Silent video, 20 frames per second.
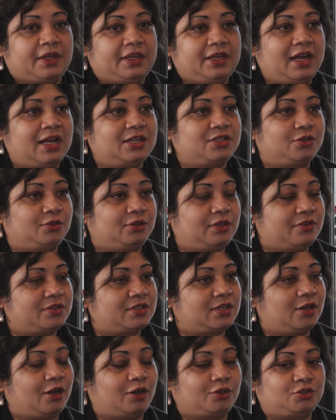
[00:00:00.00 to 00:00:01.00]
yeah so there
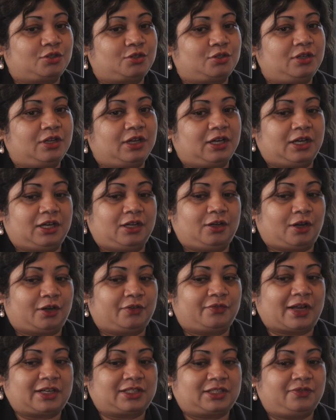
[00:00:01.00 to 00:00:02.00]
is a lot a uh, lot
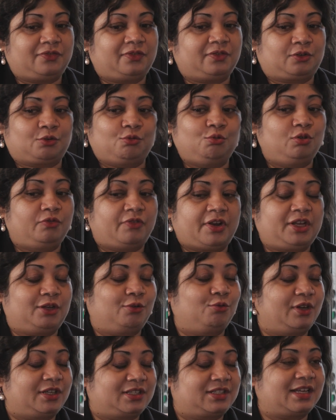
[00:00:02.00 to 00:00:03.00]
of active cool very
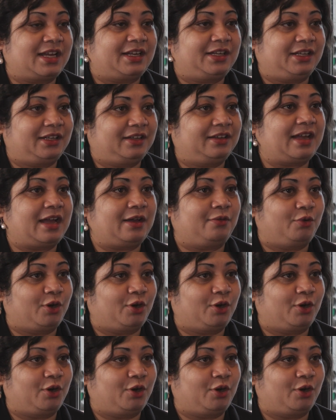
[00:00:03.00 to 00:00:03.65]
cool exciting uh,